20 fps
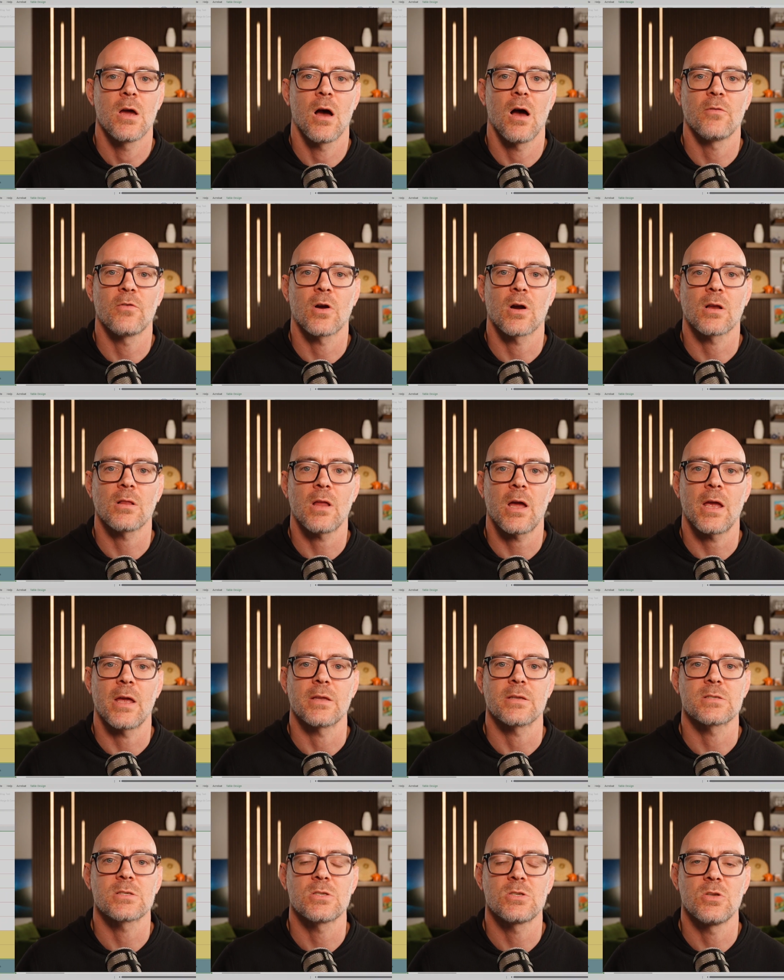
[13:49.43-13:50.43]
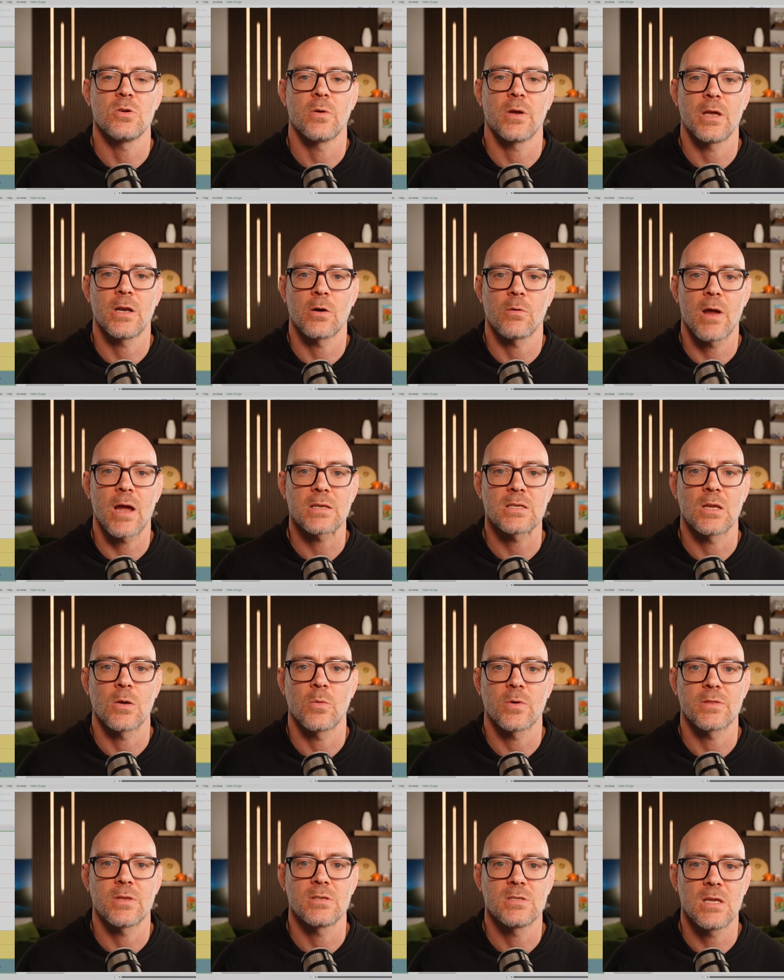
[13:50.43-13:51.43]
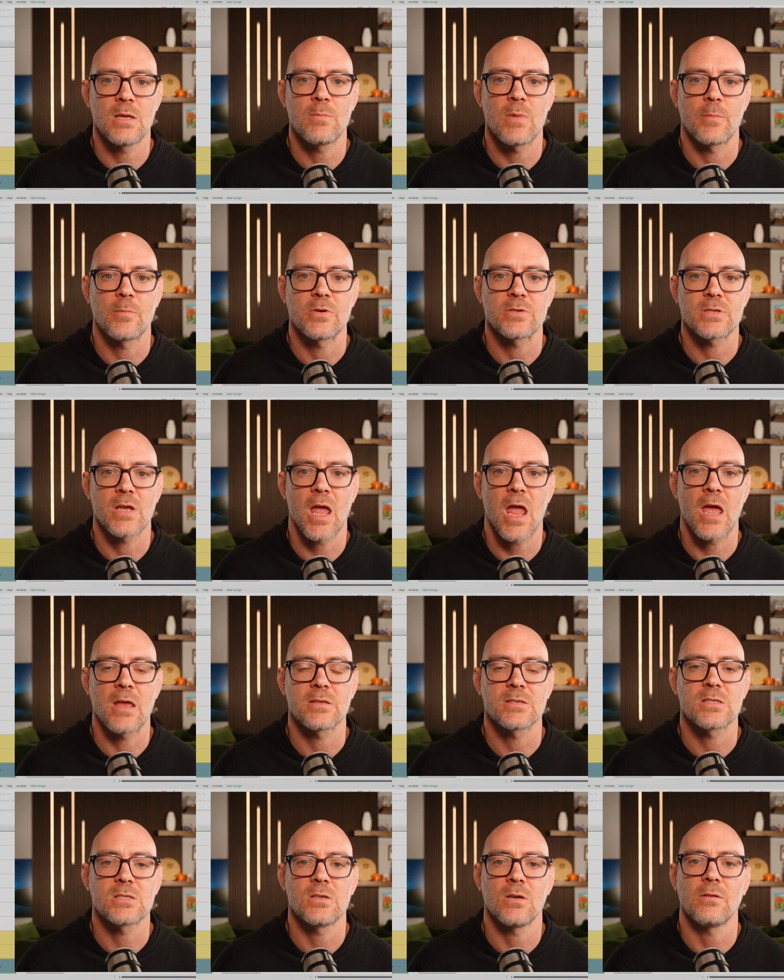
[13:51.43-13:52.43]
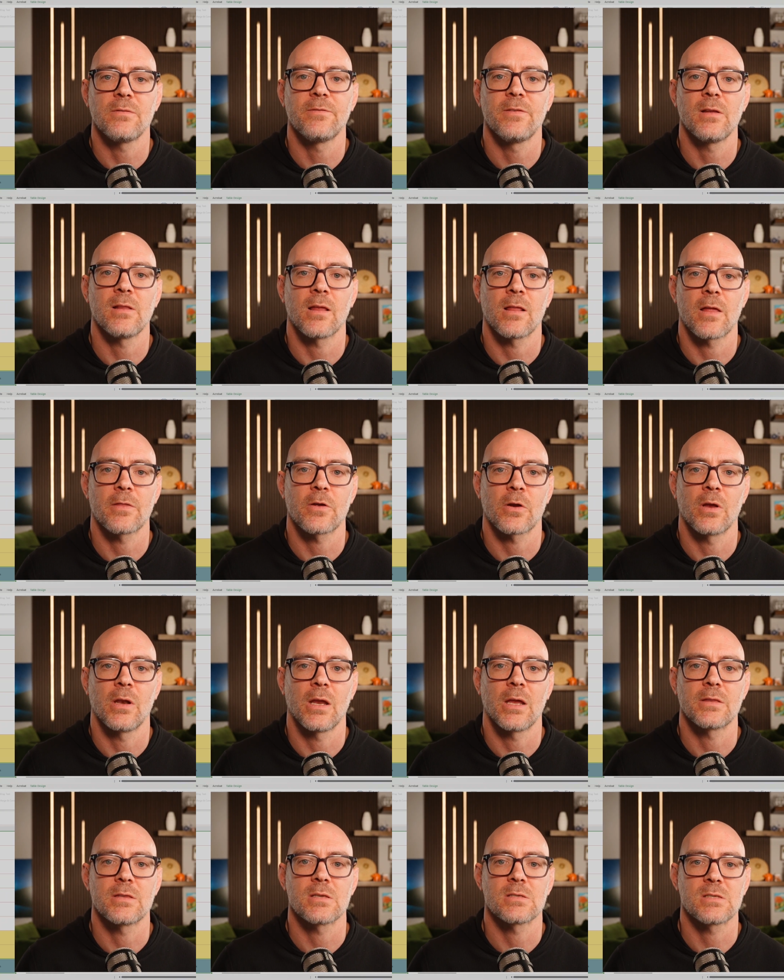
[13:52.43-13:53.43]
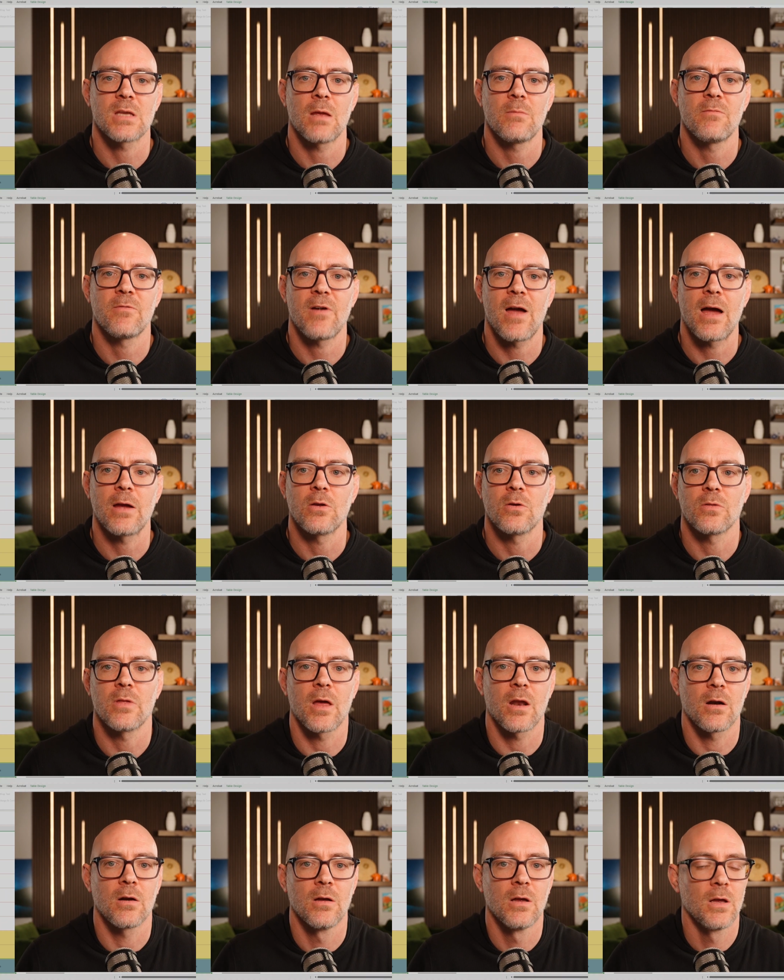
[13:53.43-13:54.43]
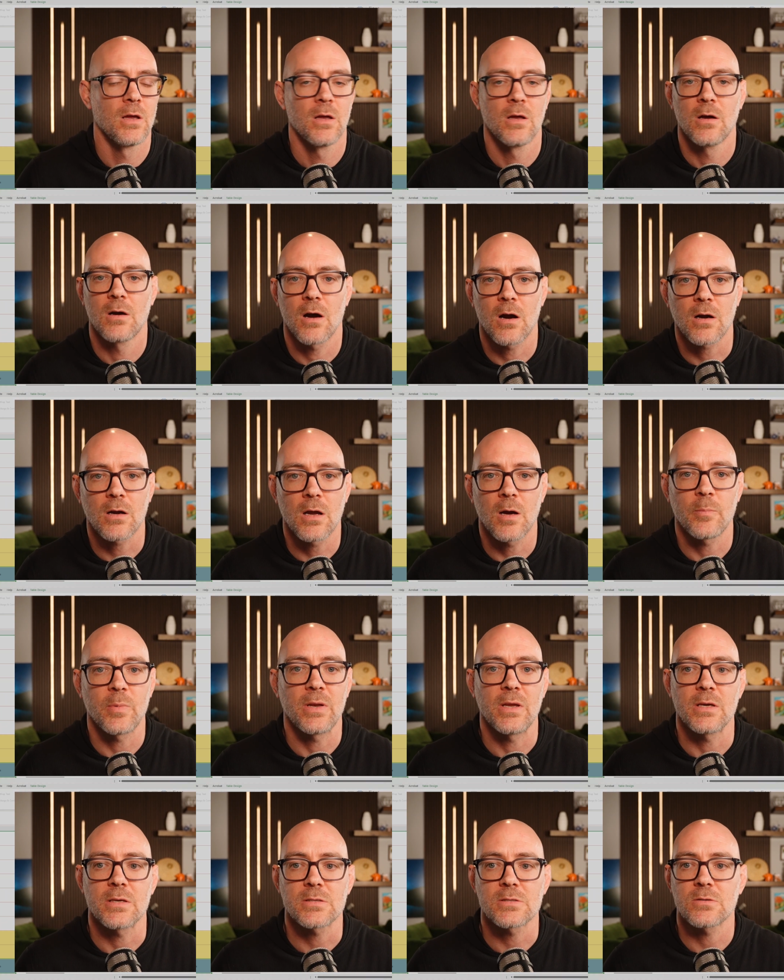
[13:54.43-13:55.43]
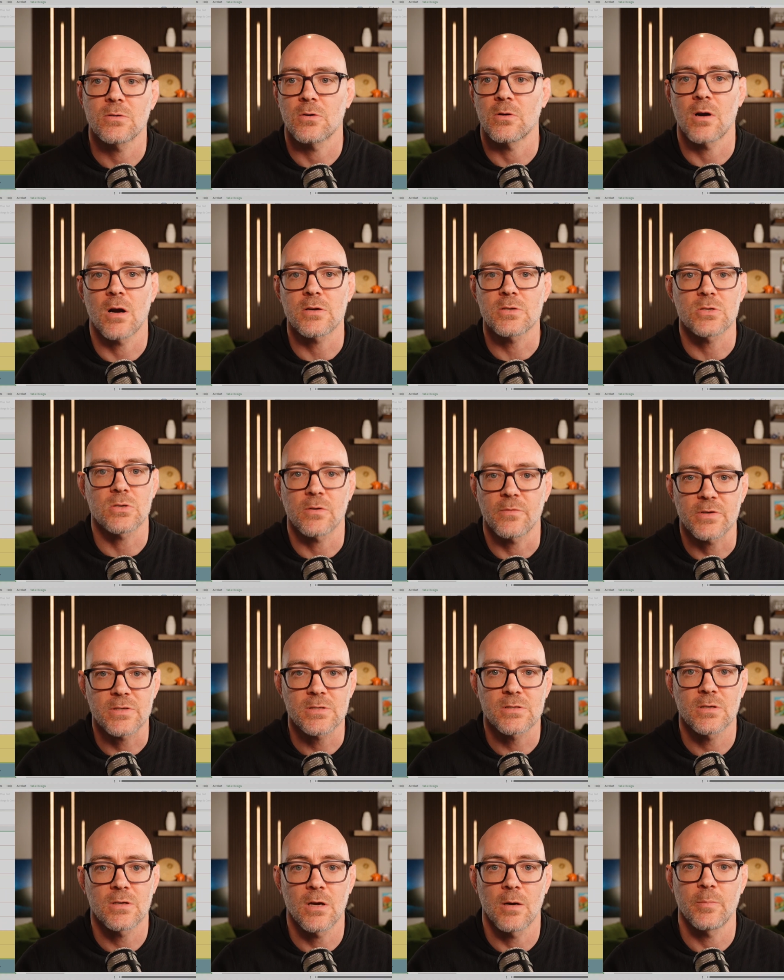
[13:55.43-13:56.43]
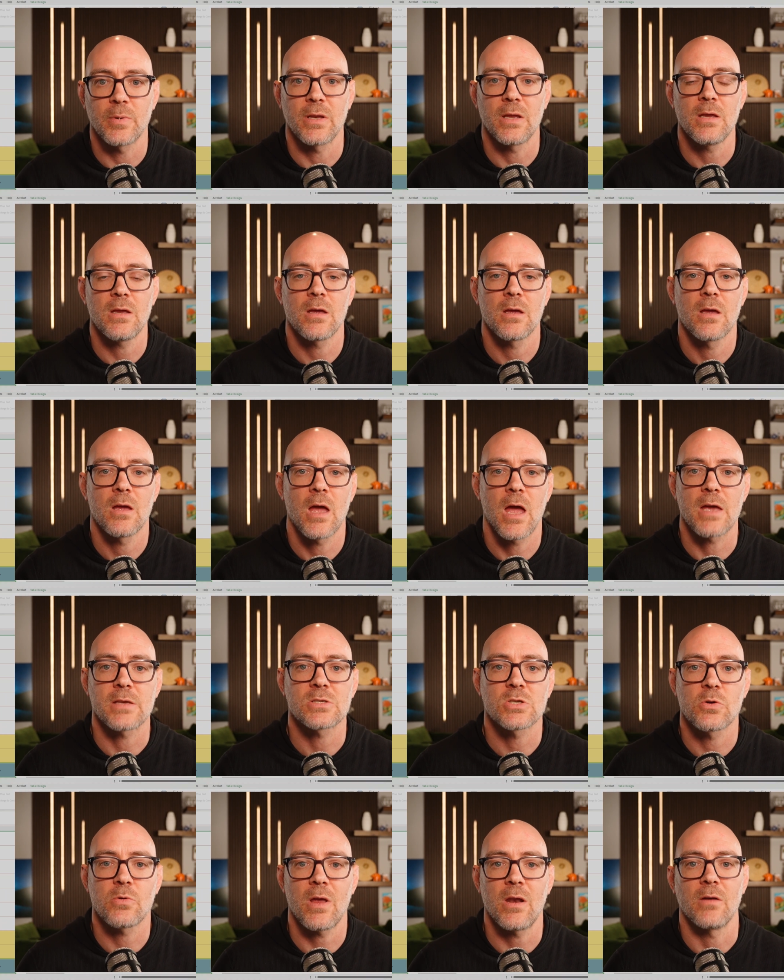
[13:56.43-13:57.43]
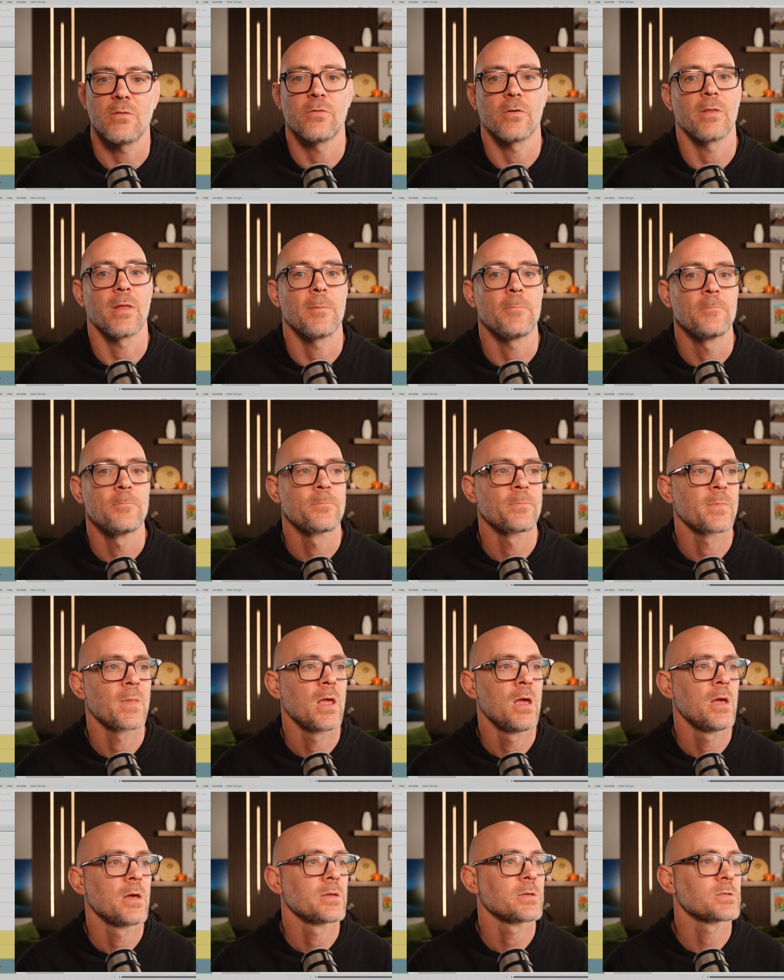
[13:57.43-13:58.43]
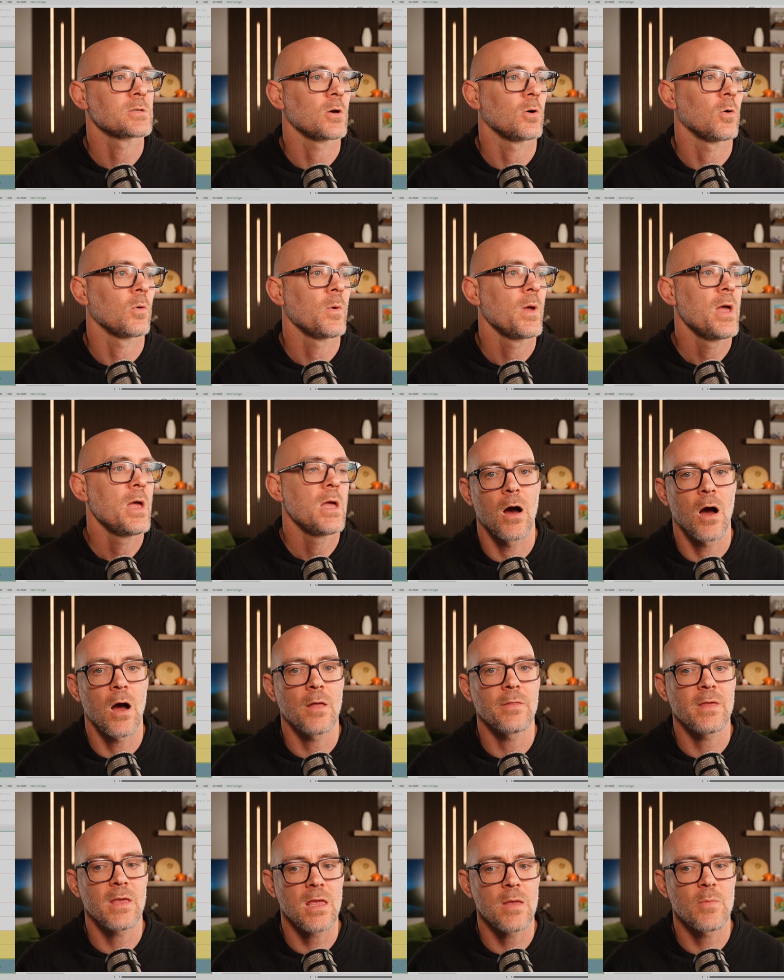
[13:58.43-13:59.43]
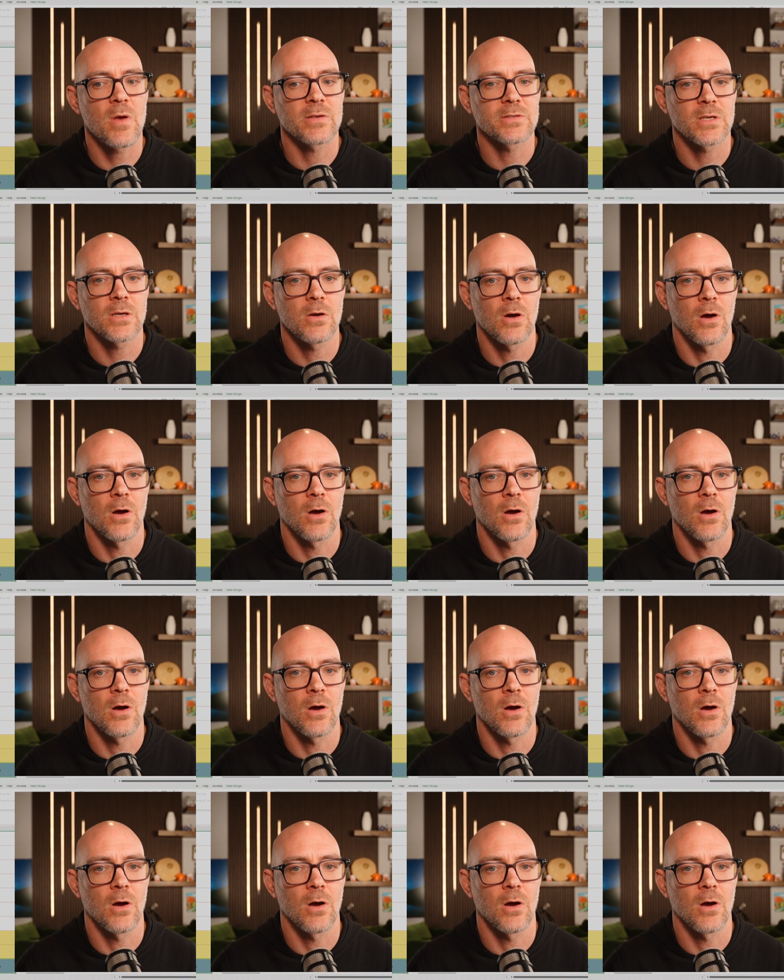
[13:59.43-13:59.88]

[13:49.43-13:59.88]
of our clients to interacting with the team members and still feeling like they're going to get the same value that our company is or our service company has created for them. So on the emails and